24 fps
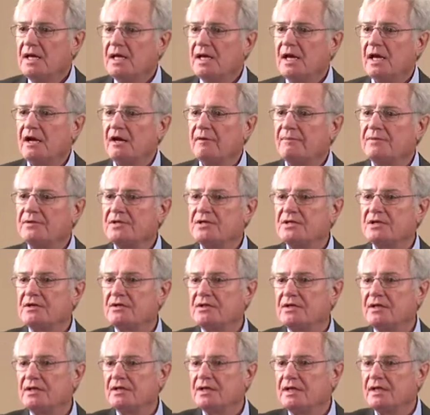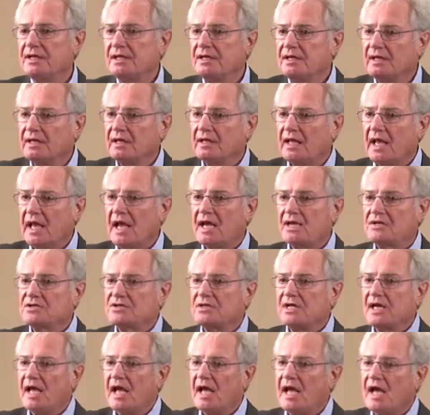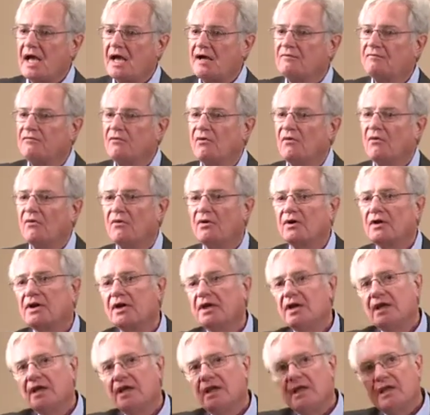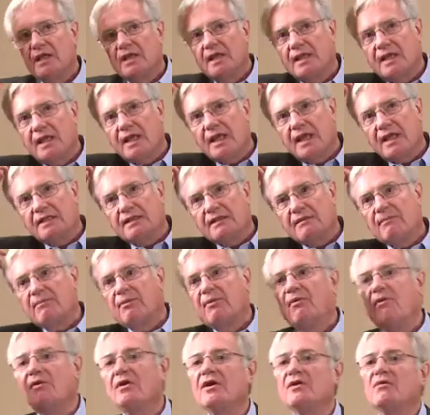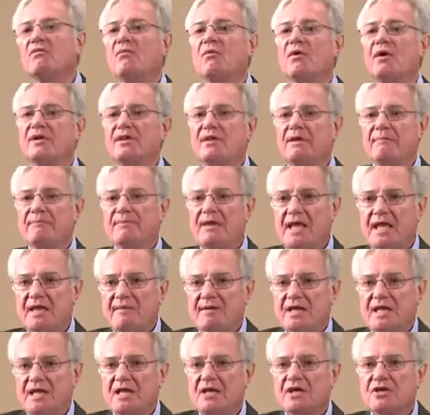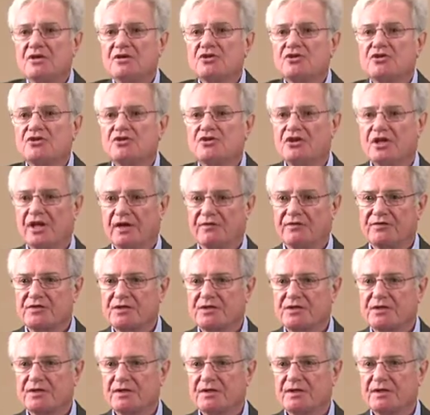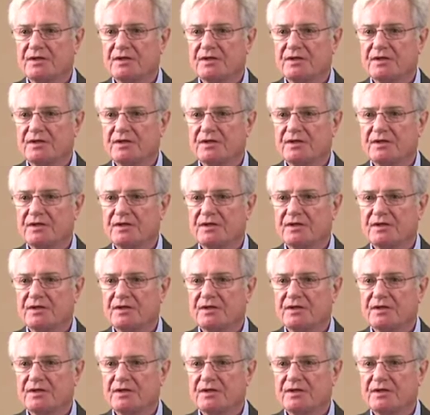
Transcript: Now, up until the last half, or at the point where the baby shifts,